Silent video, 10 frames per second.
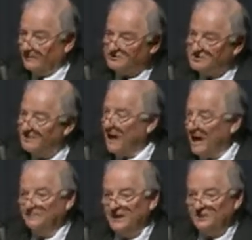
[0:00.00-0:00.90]

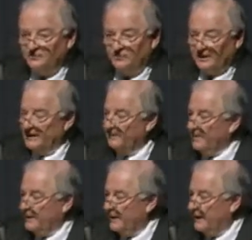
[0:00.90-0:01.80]
semi-peacefully
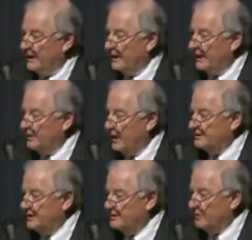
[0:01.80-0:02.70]
in
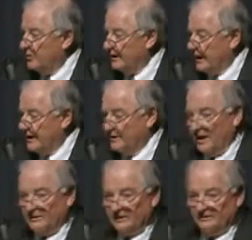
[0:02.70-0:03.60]
1938 and
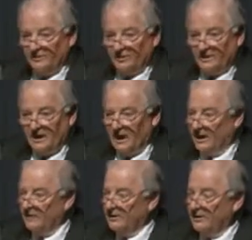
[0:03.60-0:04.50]
1939.